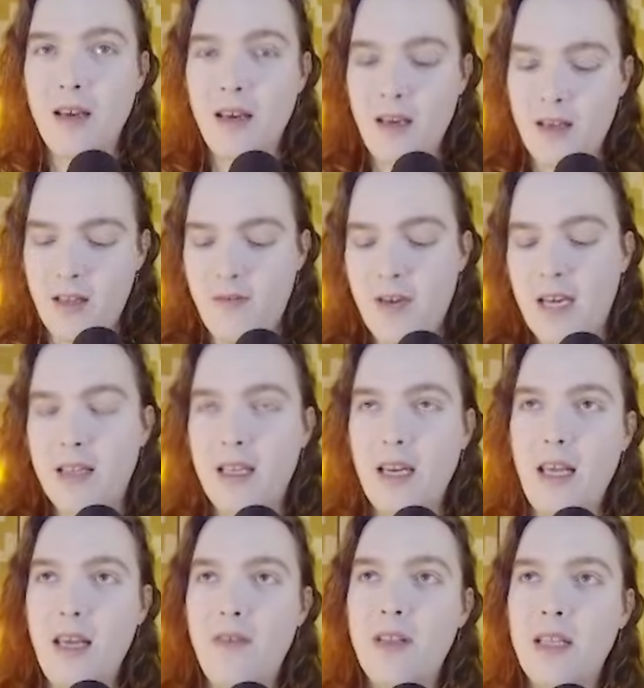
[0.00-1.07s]
The fact that
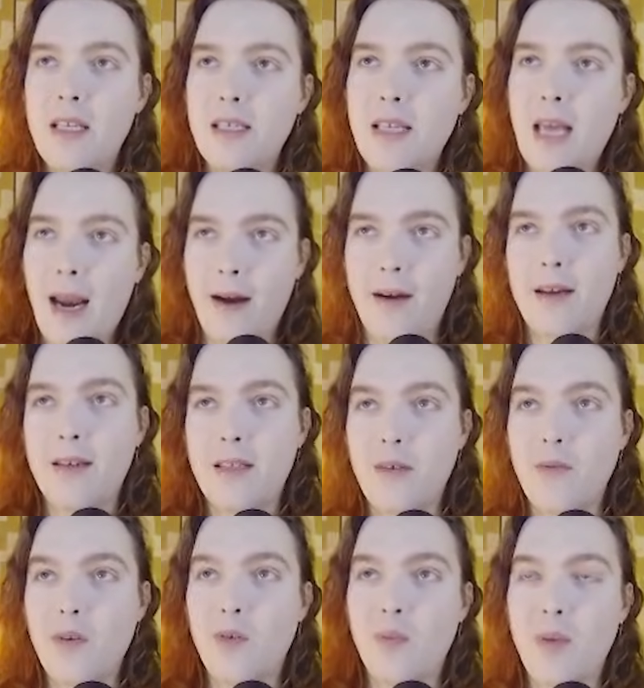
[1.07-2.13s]
even the Scarix that
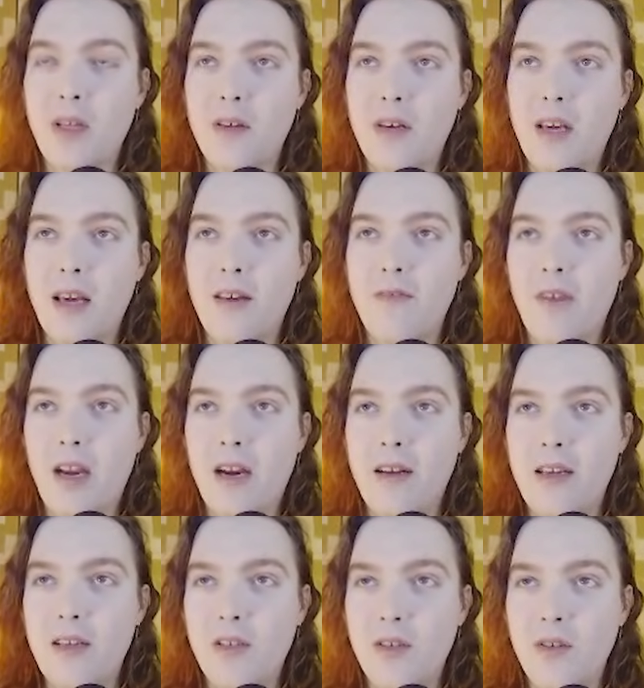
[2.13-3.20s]
we will be looking at very
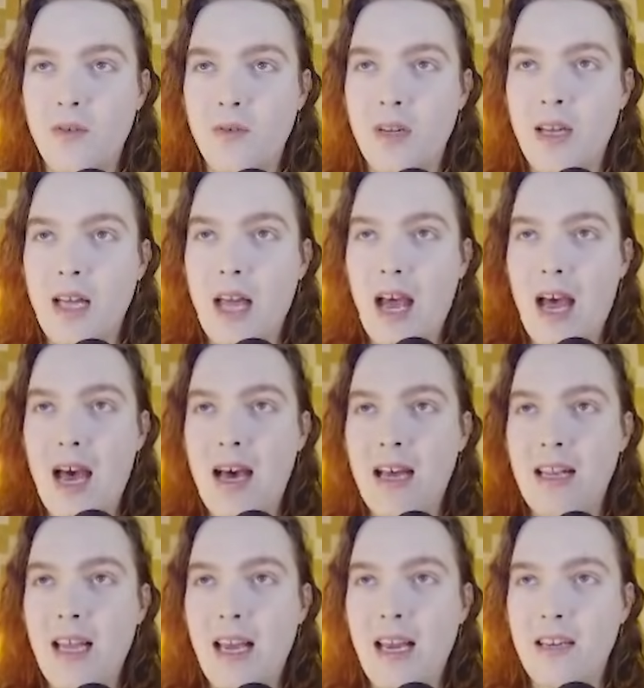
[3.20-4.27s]
soon
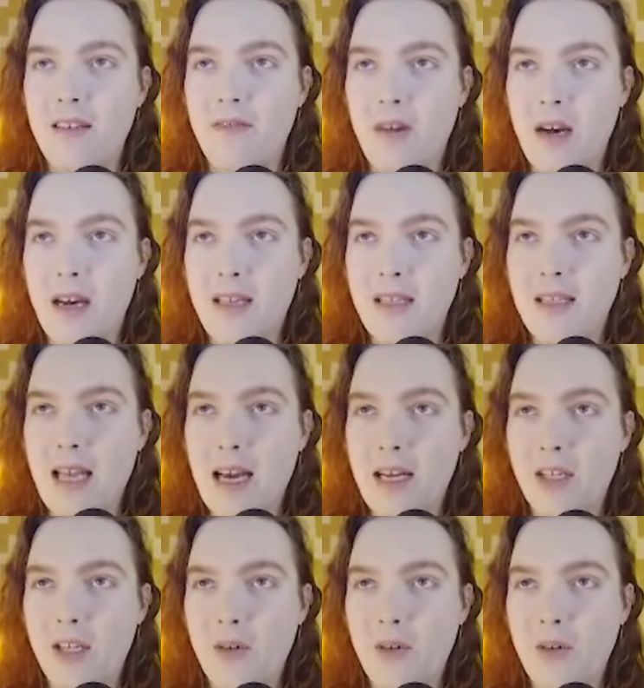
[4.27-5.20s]
had a divine statue